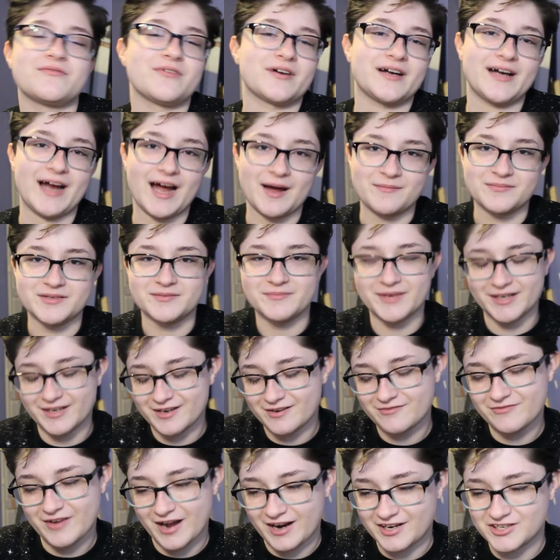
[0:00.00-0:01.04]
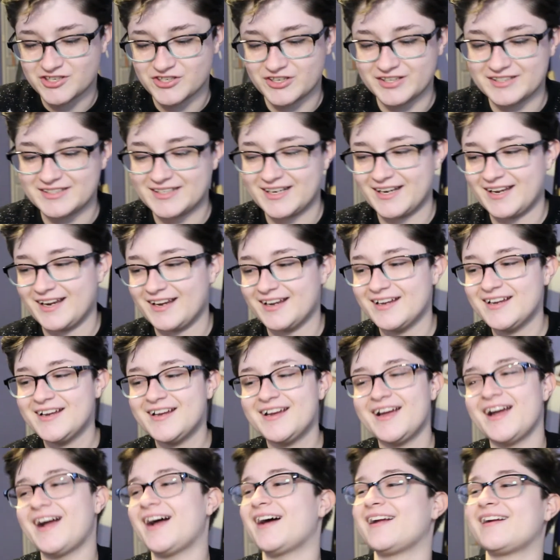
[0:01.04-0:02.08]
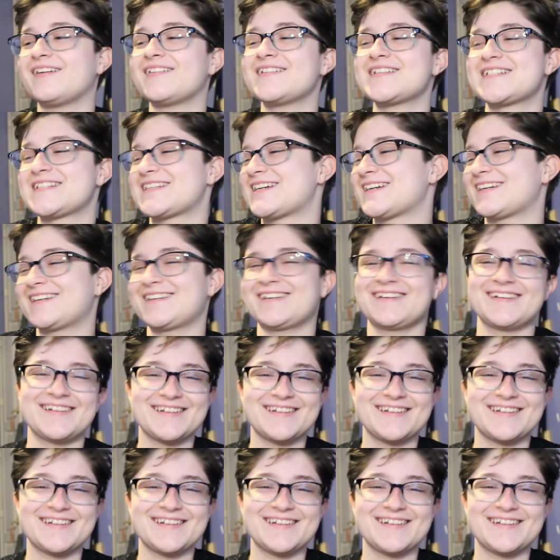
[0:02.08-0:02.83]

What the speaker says: a very happy manufacturing day. And I was like,